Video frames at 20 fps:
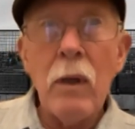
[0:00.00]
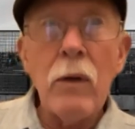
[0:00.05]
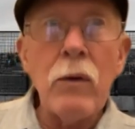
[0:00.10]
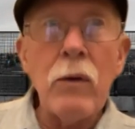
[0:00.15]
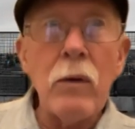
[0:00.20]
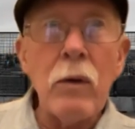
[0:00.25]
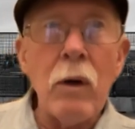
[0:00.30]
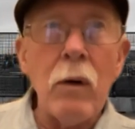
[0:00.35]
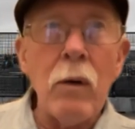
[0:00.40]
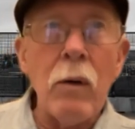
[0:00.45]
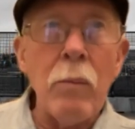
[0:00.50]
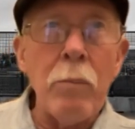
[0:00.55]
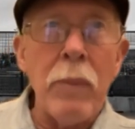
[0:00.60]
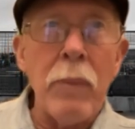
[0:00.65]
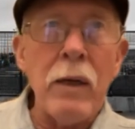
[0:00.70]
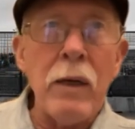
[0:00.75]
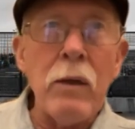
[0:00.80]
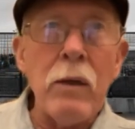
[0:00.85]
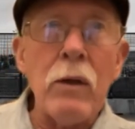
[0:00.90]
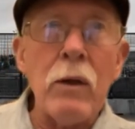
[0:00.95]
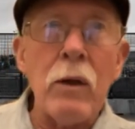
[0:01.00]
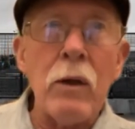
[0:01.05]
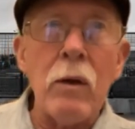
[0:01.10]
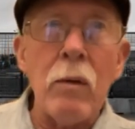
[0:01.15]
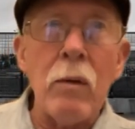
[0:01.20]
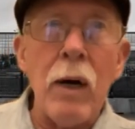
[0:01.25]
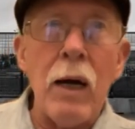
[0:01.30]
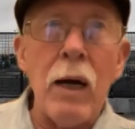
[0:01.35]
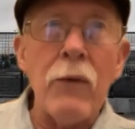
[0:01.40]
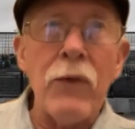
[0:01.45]
You know, better to
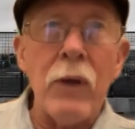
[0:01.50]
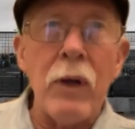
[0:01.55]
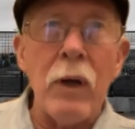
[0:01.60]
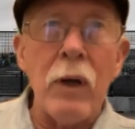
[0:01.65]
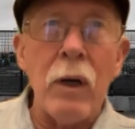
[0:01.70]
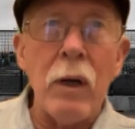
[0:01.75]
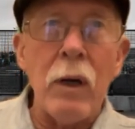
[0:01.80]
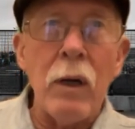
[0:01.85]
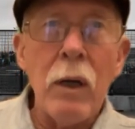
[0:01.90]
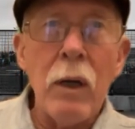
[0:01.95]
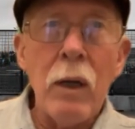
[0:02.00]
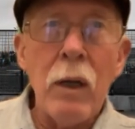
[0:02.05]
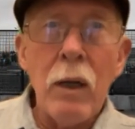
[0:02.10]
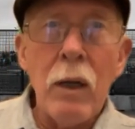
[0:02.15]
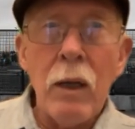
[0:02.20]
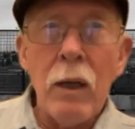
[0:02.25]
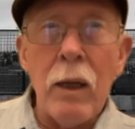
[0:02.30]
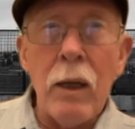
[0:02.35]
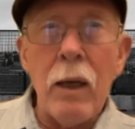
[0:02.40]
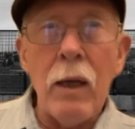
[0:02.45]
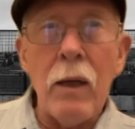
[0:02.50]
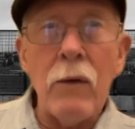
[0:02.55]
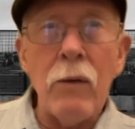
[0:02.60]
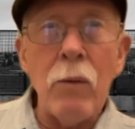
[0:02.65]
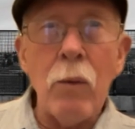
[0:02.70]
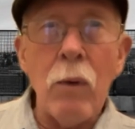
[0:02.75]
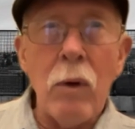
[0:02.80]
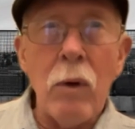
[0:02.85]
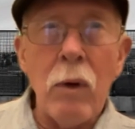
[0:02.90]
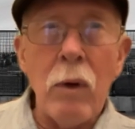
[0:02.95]
go out there
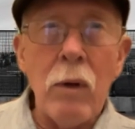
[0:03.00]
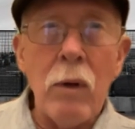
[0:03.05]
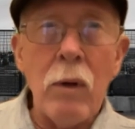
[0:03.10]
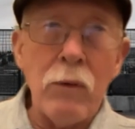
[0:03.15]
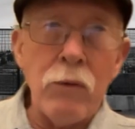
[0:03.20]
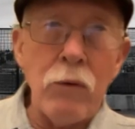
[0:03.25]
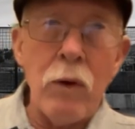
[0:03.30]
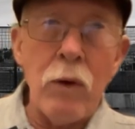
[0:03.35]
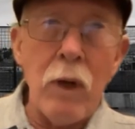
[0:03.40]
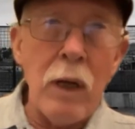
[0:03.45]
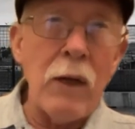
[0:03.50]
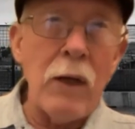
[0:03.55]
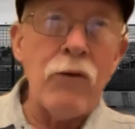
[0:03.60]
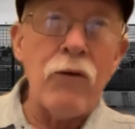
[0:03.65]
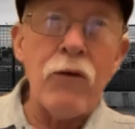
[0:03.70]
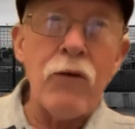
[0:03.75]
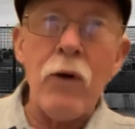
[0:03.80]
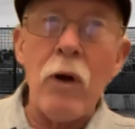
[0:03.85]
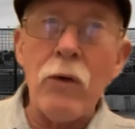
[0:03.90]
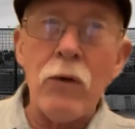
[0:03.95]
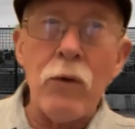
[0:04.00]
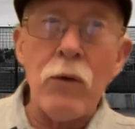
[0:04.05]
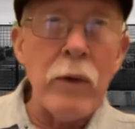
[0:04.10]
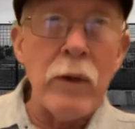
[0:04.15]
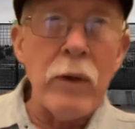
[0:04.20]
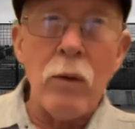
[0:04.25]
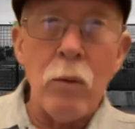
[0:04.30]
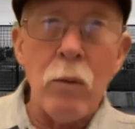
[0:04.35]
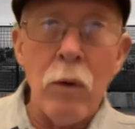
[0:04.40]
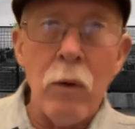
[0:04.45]
and and start
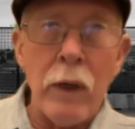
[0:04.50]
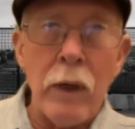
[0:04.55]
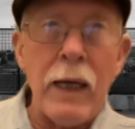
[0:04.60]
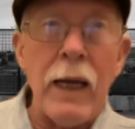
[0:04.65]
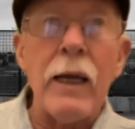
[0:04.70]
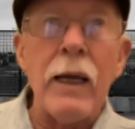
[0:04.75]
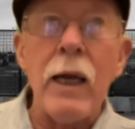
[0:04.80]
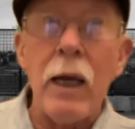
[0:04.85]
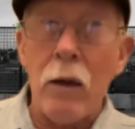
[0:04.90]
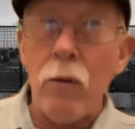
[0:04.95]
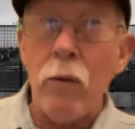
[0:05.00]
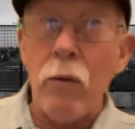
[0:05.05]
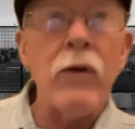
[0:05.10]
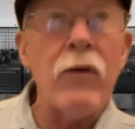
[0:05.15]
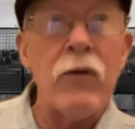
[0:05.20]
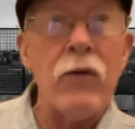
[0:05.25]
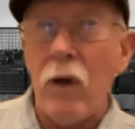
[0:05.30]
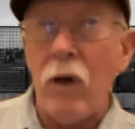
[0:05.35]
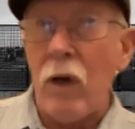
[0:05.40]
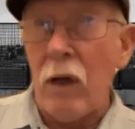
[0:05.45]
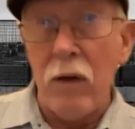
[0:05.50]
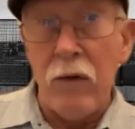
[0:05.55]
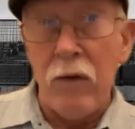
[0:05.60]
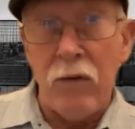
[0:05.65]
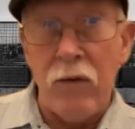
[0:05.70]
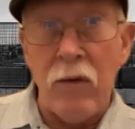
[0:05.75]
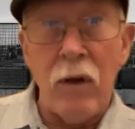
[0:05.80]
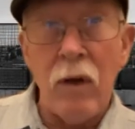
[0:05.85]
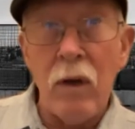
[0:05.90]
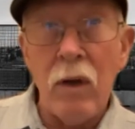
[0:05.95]
doing the work and get
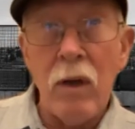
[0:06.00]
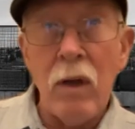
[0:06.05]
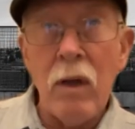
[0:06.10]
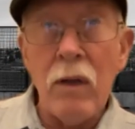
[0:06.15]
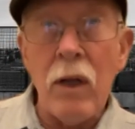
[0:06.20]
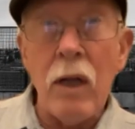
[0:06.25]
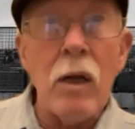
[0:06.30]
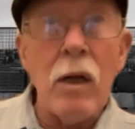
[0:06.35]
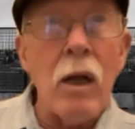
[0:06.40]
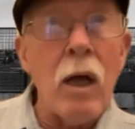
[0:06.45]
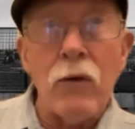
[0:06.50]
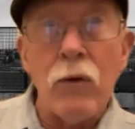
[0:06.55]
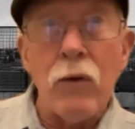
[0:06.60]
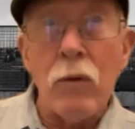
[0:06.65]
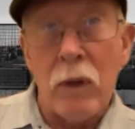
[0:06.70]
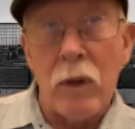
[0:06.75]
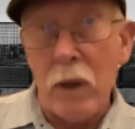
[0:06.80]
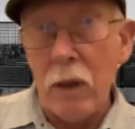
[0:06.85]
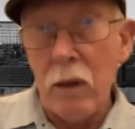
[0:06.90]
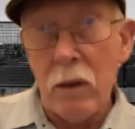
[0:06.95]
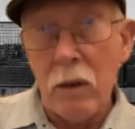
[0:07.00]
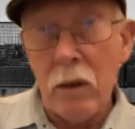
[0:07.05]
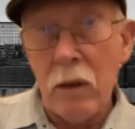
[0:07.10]
criticized than not do it.